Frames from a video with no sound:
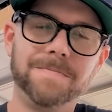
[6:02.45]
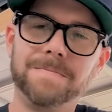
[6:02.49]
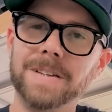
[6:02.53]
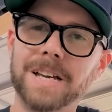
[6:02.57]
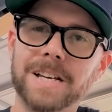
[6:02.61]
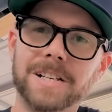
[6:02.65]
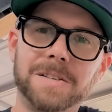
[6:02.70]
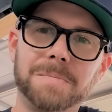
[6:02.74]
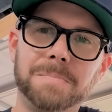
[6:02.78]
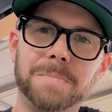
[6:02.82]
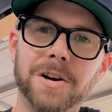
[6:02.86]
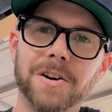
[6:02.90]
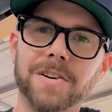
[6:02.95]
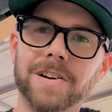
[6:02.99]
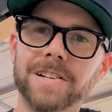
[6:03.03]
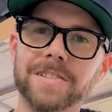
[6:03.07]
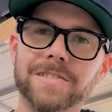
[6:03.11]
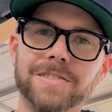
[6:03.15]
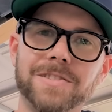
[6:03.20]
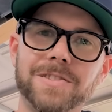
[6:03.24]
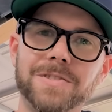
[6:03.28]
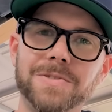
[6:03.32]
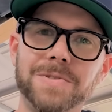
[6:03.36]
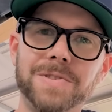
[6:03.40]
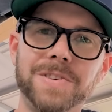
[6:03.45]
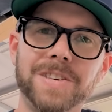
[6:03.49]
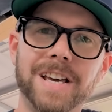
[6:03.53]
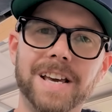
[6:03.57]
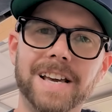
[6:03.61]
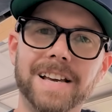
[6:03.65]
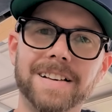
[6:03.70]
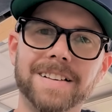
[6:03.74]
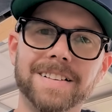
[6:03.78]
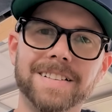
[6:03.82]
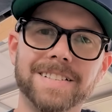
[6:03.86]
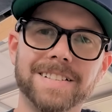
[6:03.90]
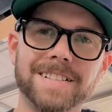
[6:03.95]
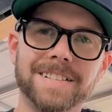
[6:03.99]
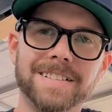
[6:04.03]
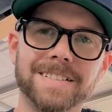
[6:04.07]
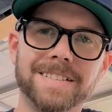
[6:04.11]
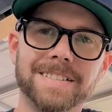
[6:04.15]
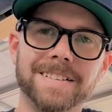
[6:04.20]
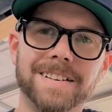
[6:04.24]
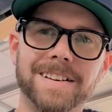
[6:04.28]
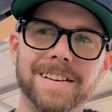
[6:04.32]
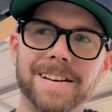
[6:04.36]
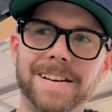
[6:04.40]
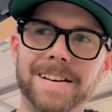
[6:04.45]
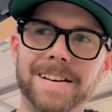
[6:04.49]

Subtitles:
experience new things. And